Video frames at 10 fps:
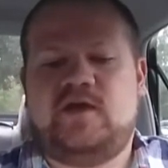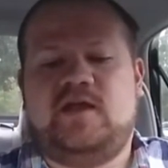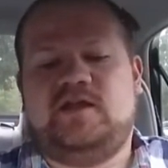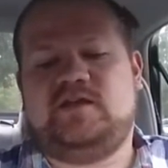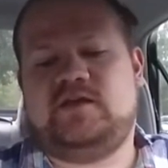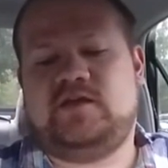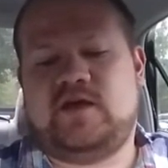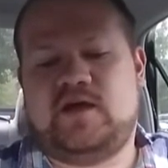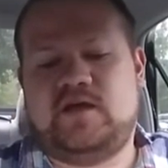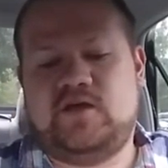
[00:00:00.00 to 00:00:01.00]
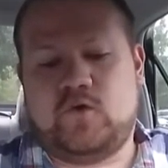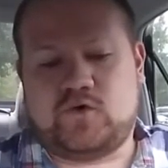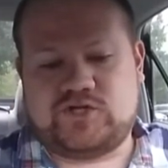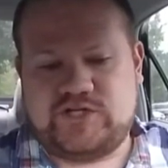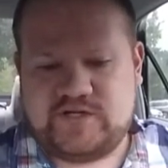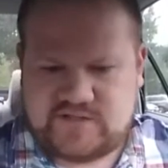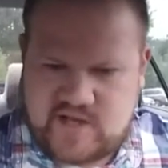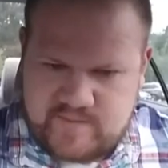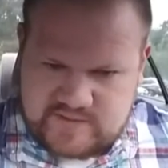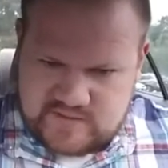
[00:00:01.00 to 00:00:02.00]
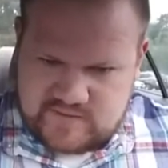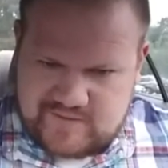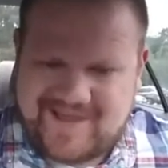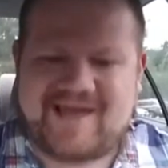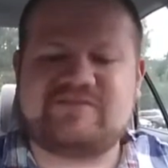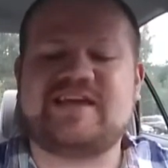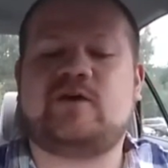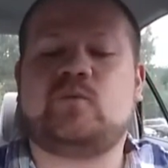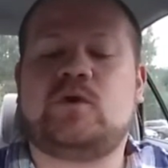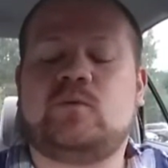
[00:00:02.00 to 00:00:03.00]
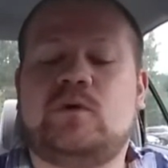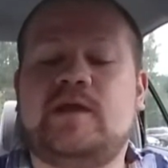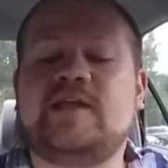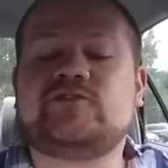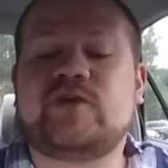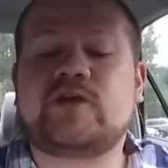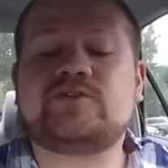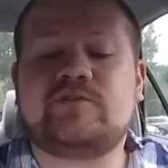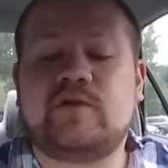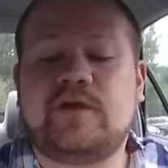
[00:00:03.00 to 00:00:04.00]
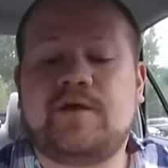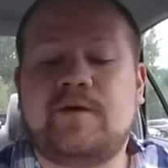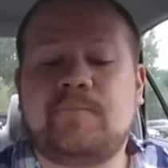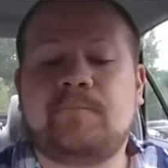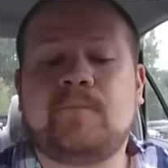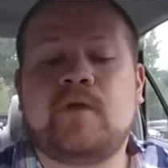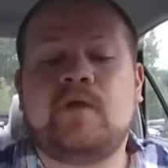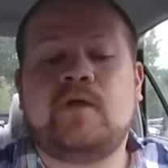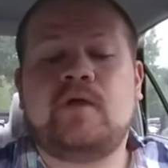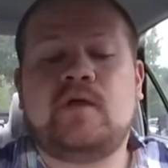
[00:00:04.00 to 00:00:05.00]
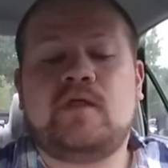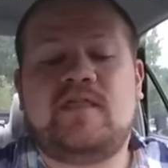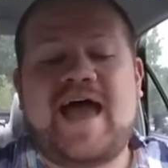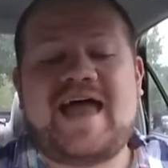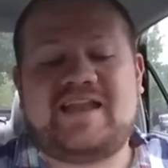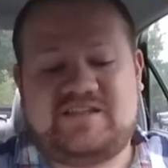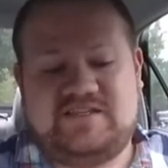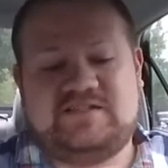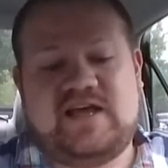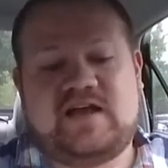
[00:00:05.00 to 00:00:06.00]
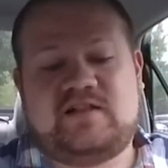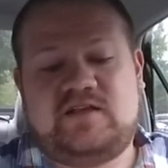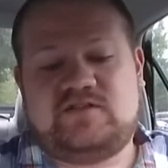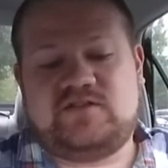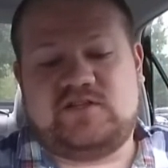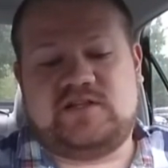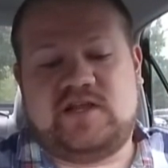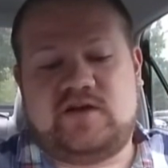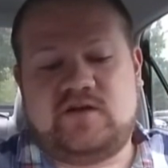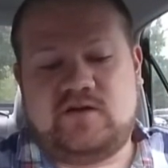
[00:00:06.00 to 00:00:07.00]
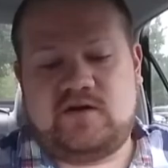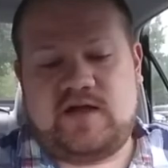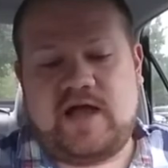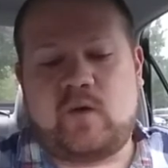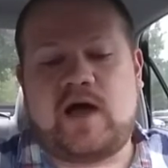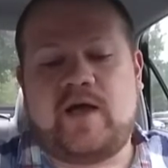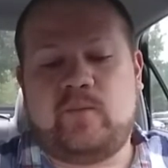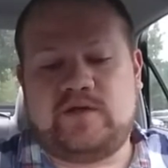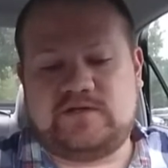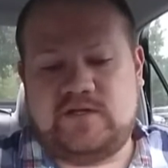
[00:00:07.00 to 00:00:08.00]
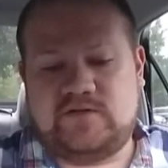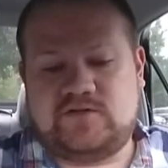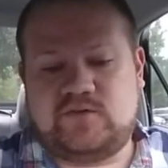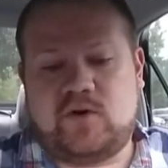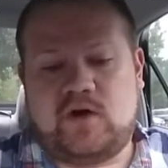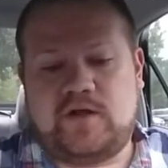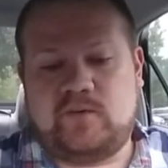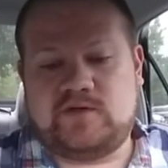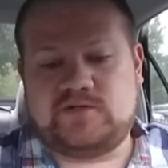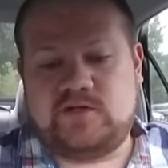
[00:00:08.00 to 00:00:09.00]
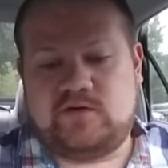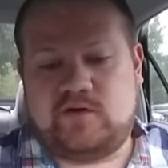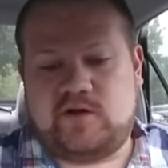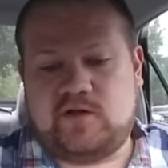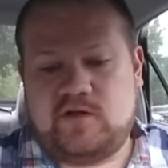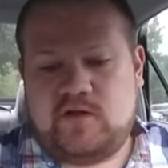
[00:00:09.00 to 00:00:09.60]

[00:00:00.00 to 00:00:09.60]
and he uh, he or she is commenting on the Live Sound 101 introduction video. That is exactly to the letter how I went into audio engineering.